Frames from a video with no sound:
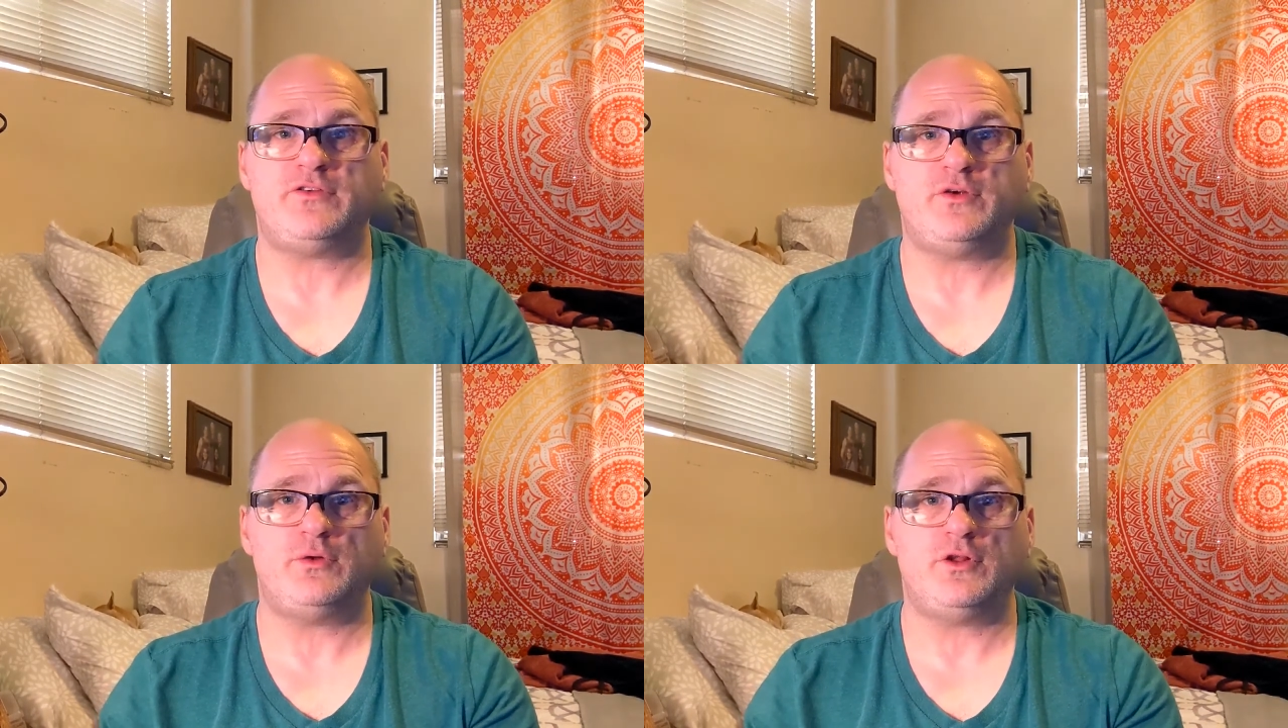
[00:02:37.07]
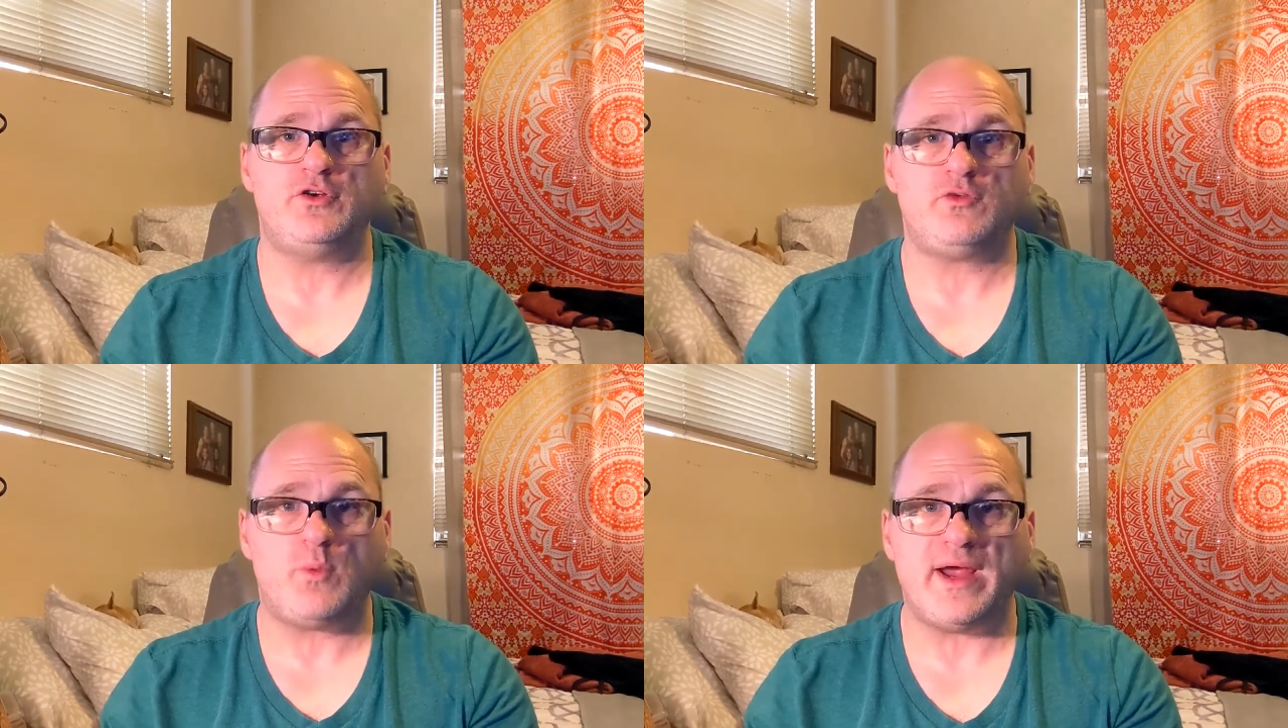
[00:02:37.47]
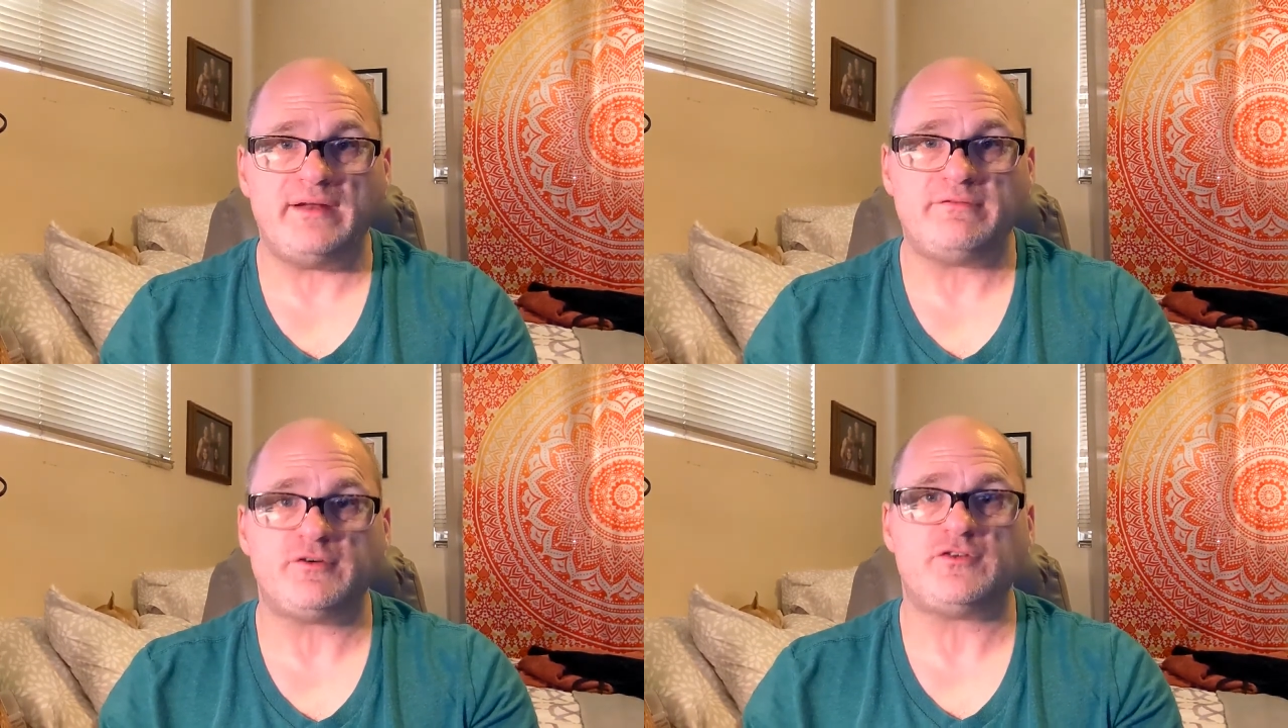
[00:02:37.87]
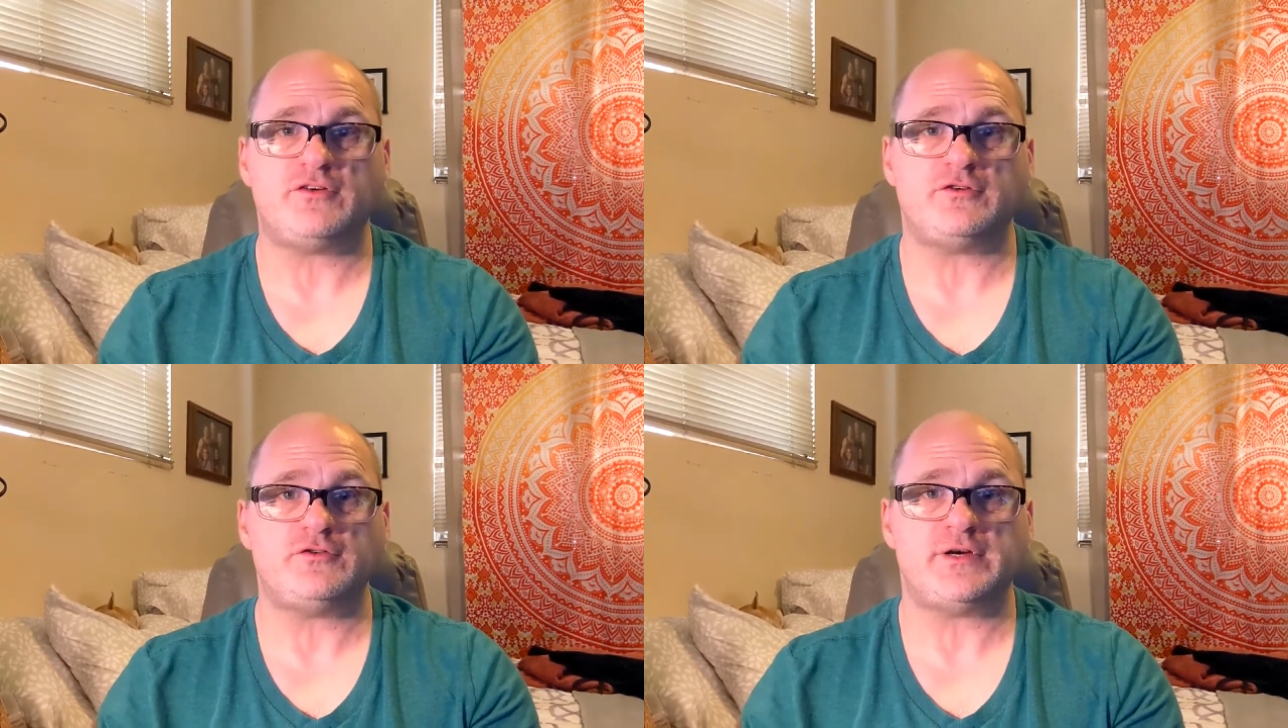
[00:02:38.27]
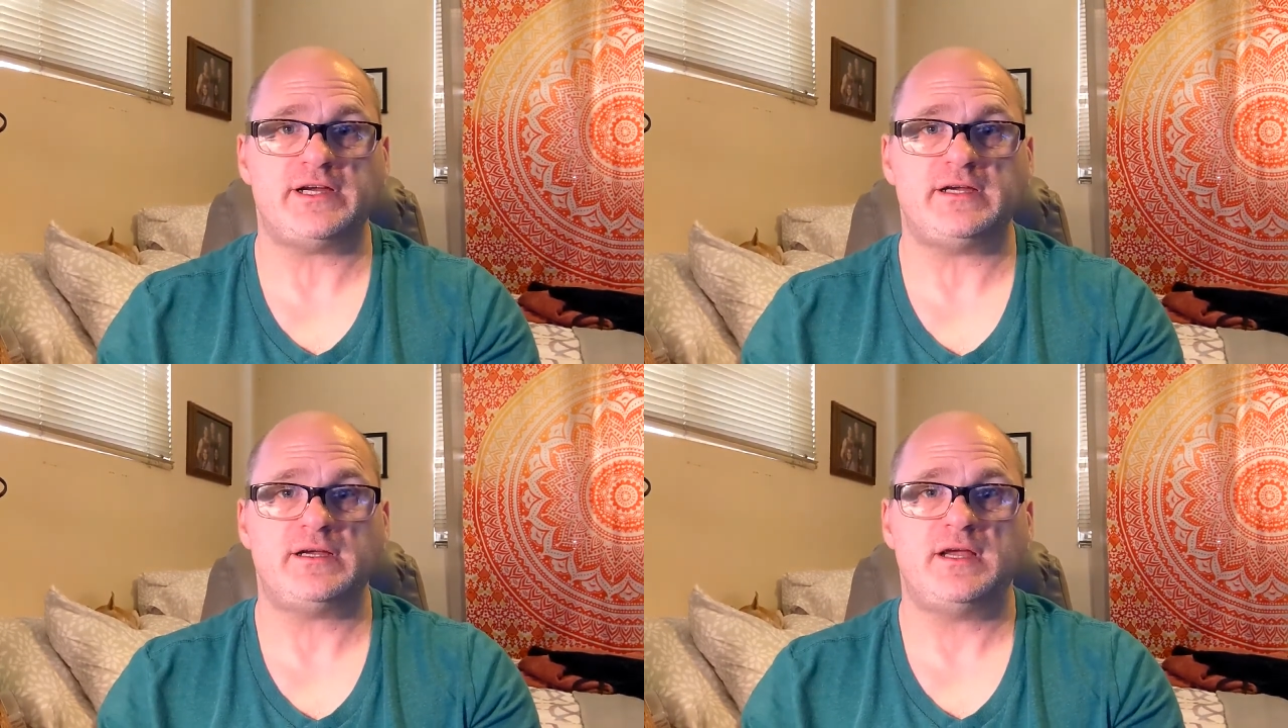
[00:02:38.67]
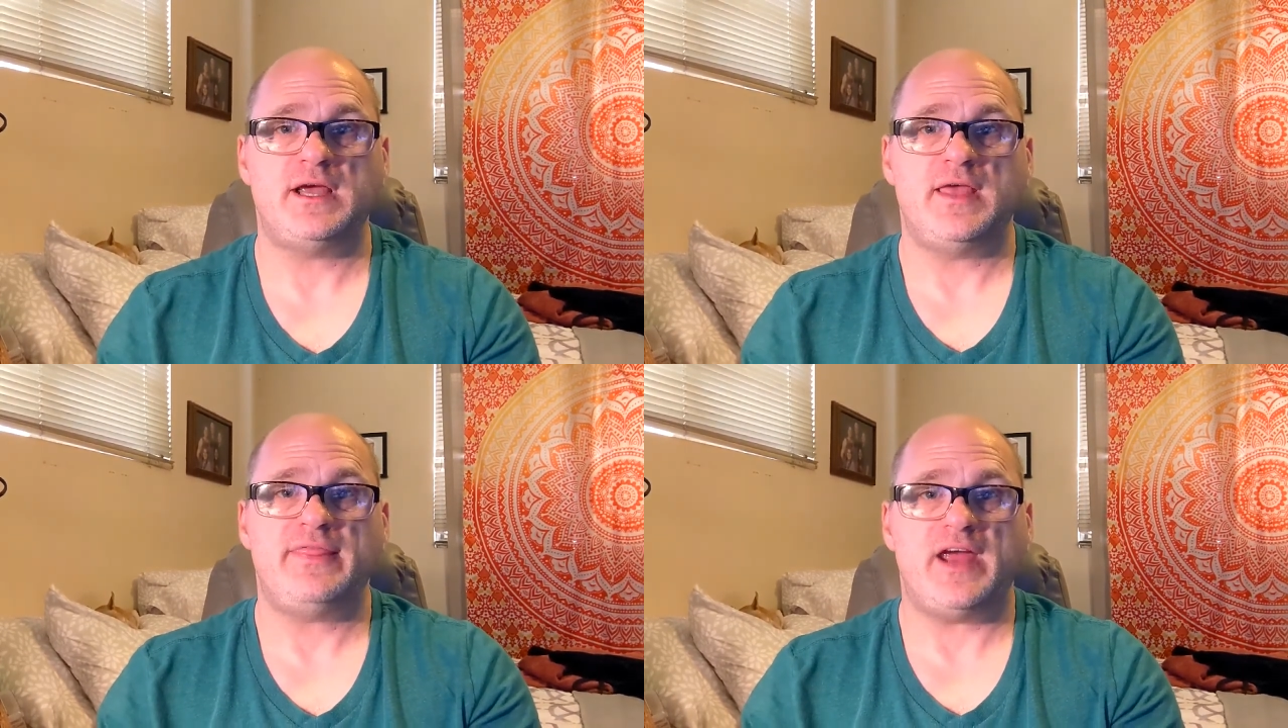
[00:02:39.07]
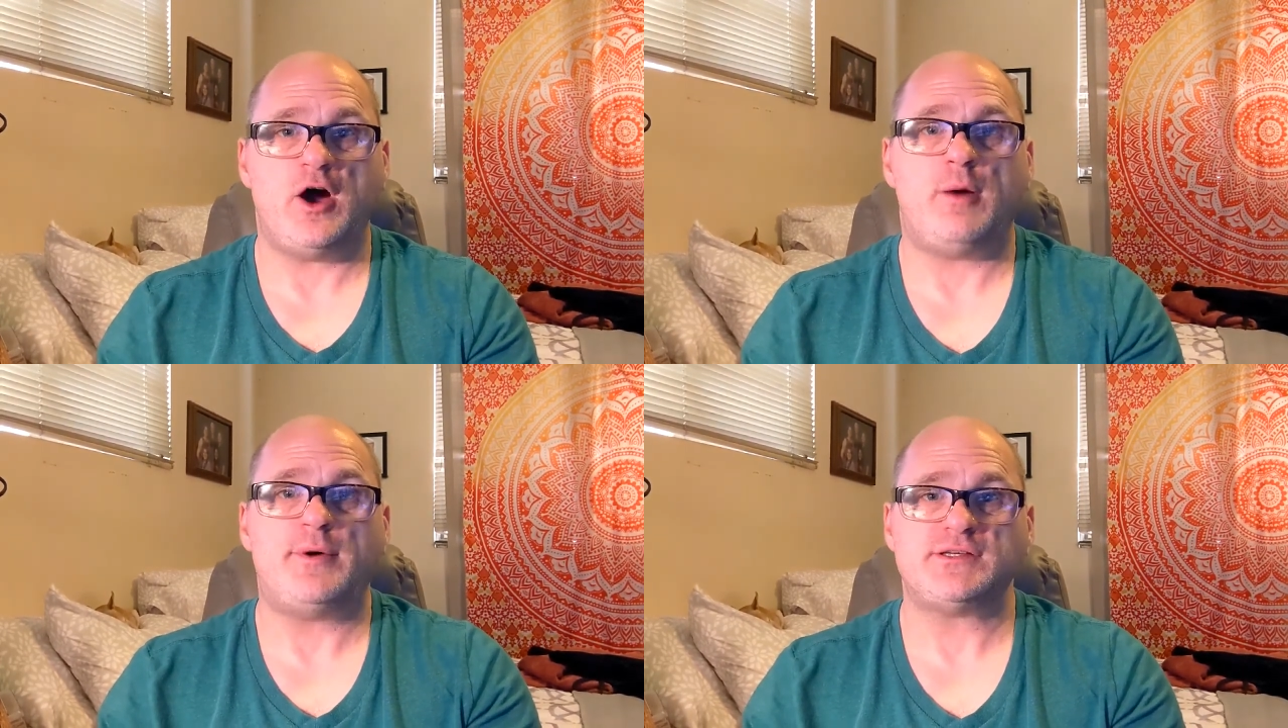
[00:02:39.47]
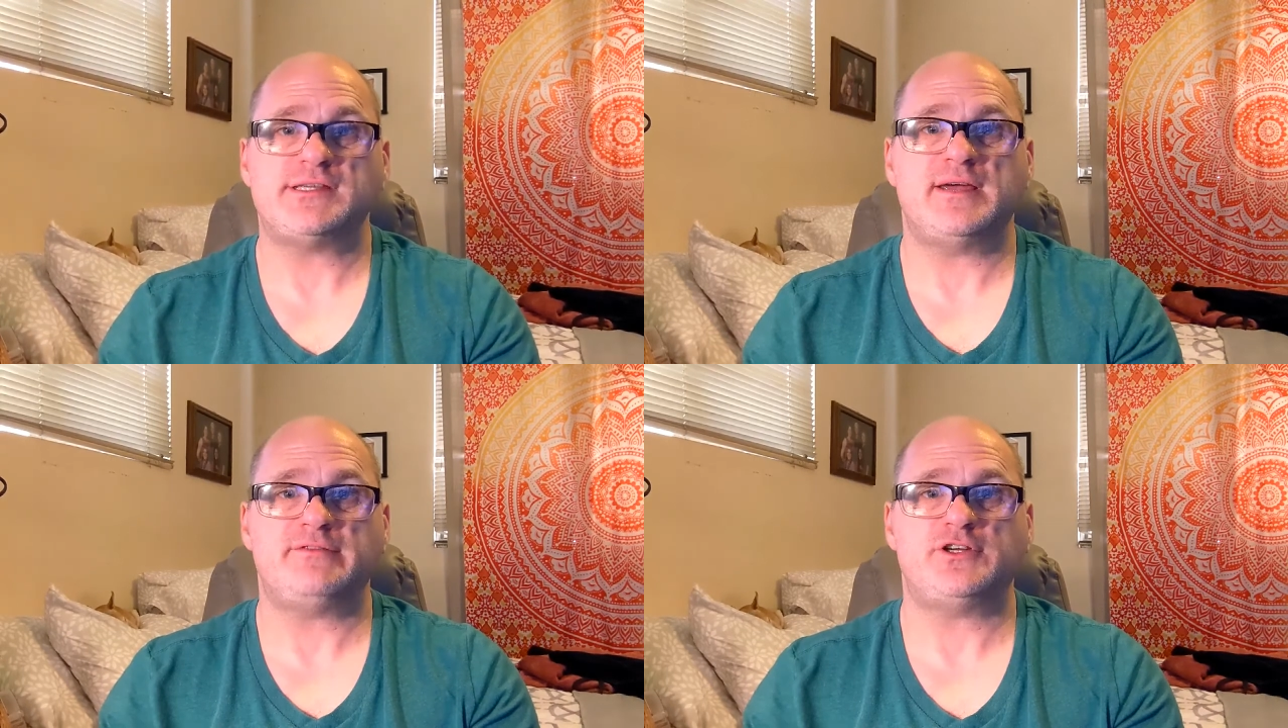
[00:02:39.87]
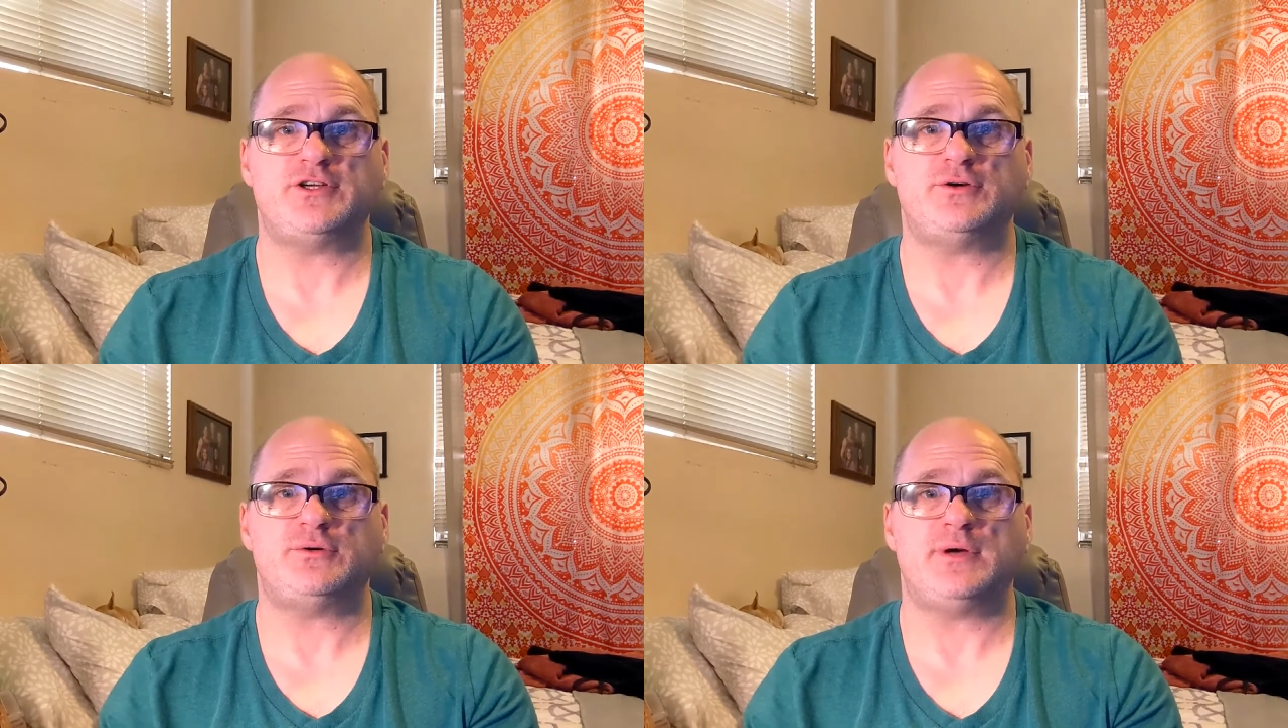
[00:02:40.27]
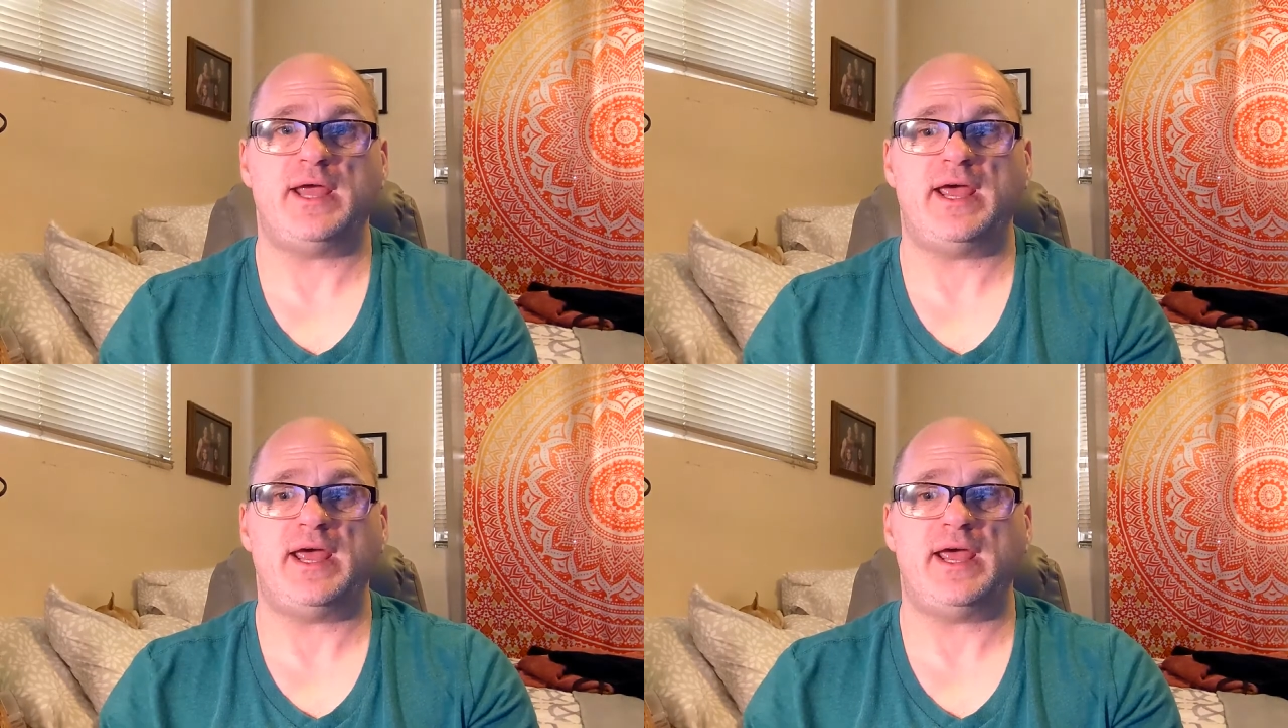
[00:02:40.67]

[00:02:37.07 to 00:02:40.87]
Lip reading: to lose weight for surgery, they almost never do.